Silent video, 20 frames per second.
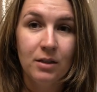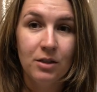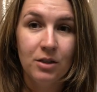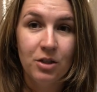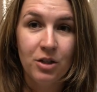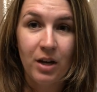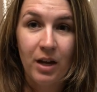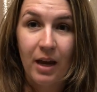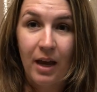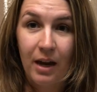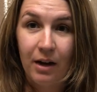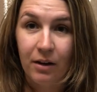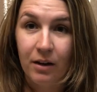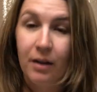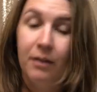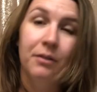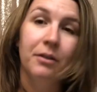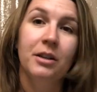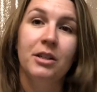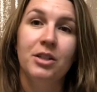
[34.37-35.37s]

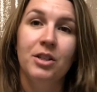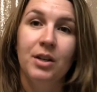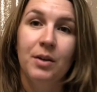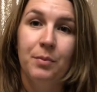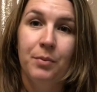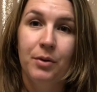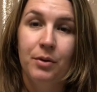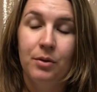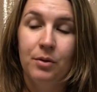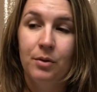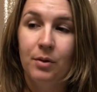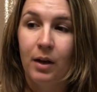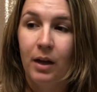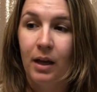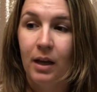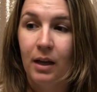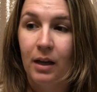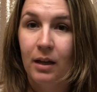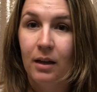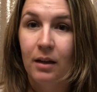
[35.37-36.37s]
HairCovery shampoo
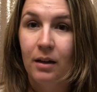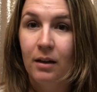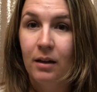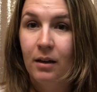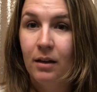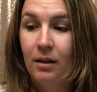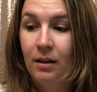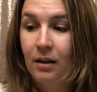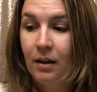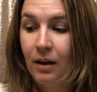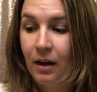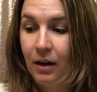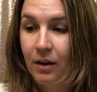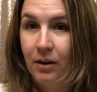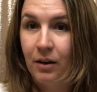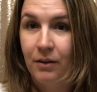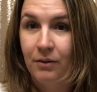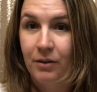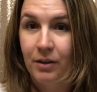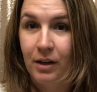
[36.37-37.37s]
and
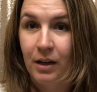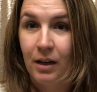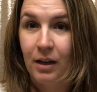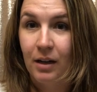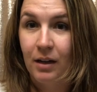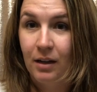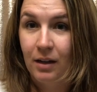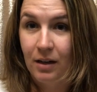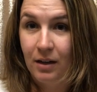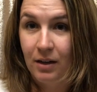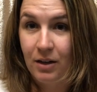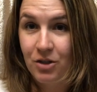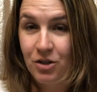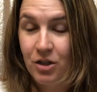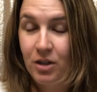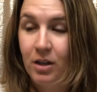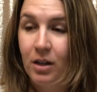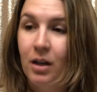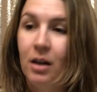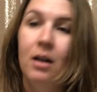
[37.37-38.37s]
HairCovery
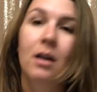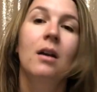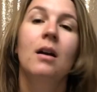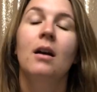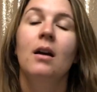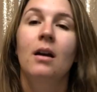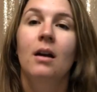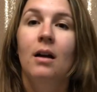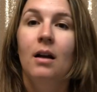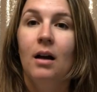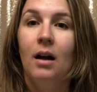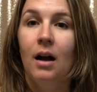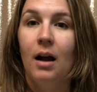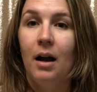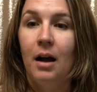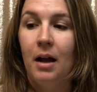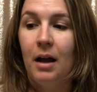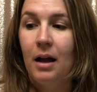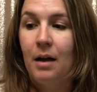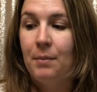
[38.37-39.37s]
conditioner.
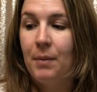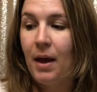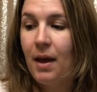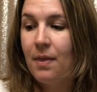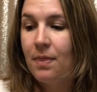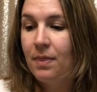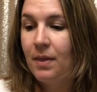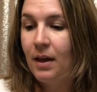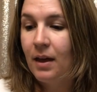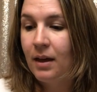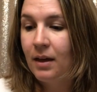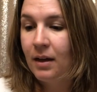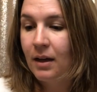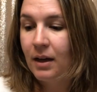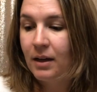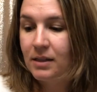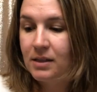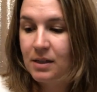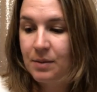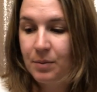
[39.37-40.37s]
And then
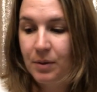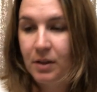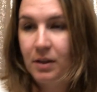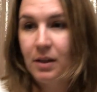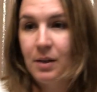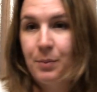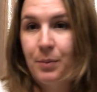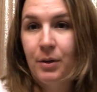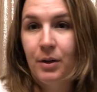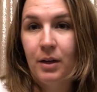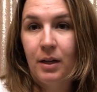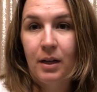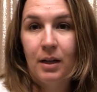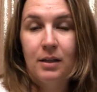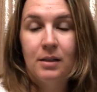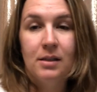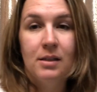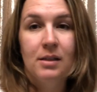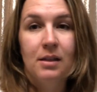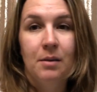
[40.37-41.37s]
I typically put
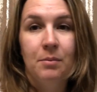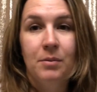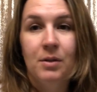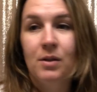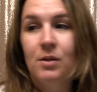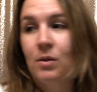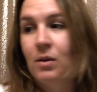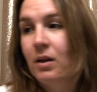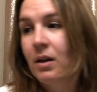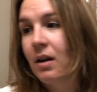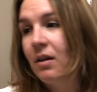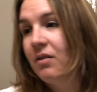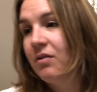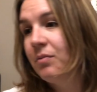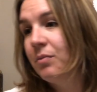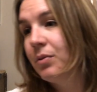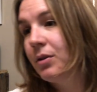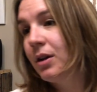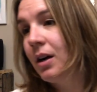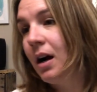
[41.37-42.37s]
in some sort
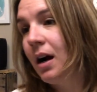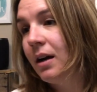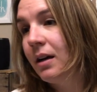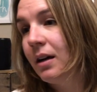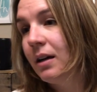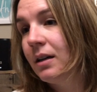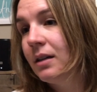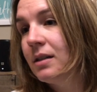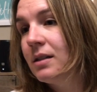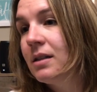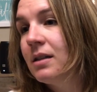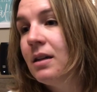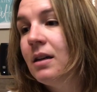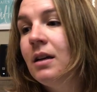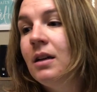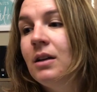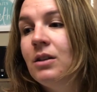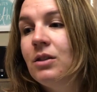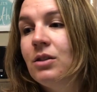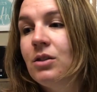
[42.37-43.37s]
of product
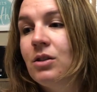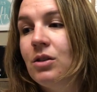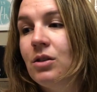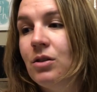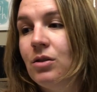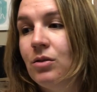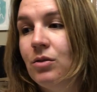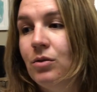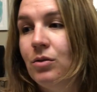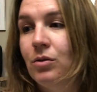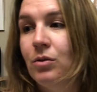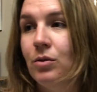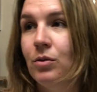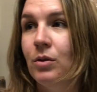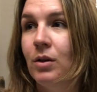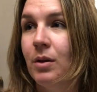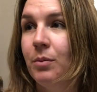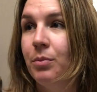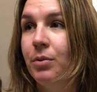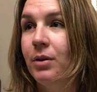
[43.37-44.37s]

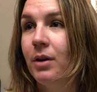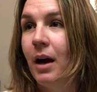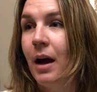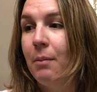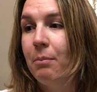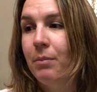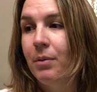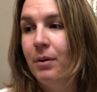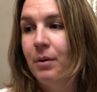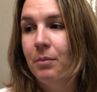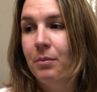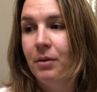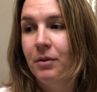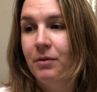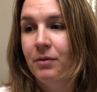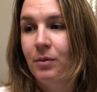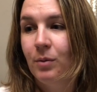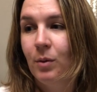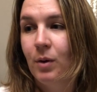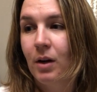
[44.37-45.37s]
to prep
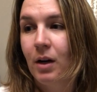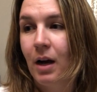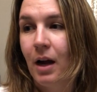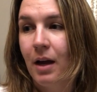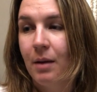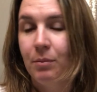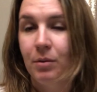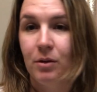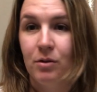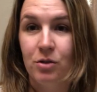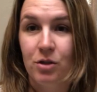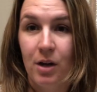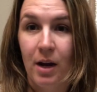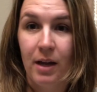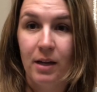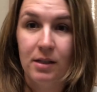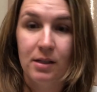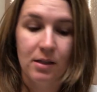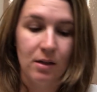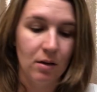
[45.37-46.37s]
before I blow
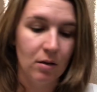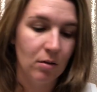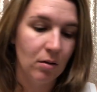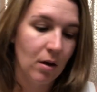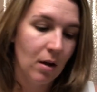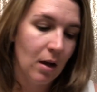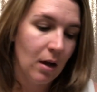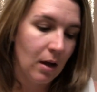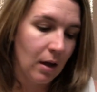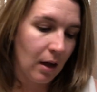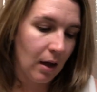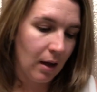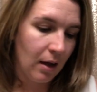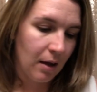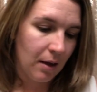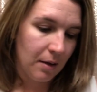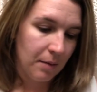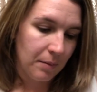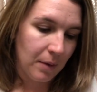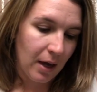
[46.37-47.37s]
dry. So
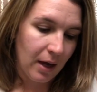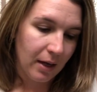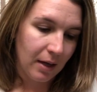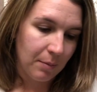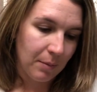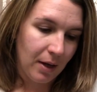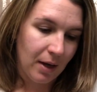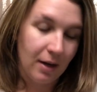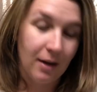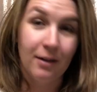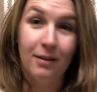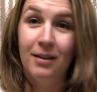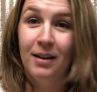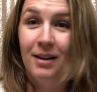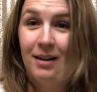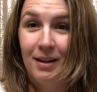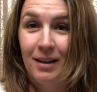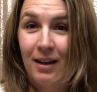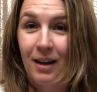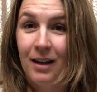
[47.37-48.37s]
I get my hair
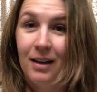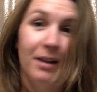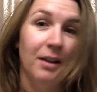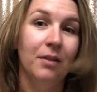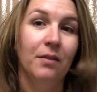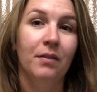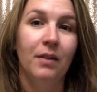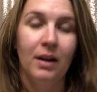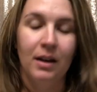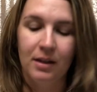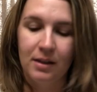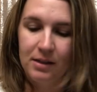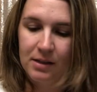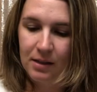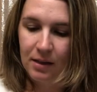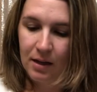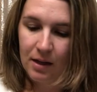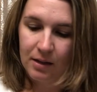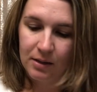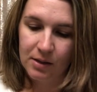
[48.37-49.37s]
done at an AVEDA
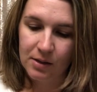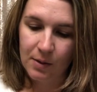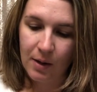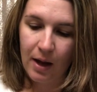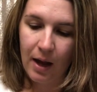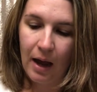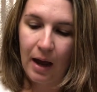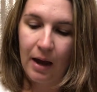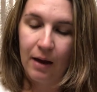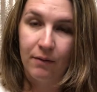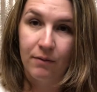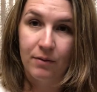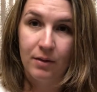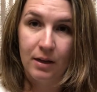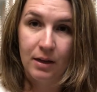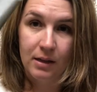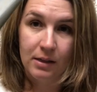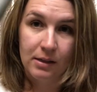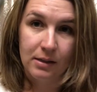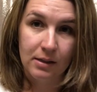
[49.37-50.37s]
salon. So I have
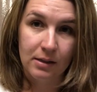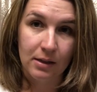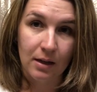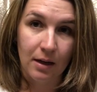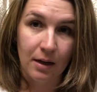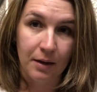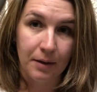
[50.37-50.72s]
this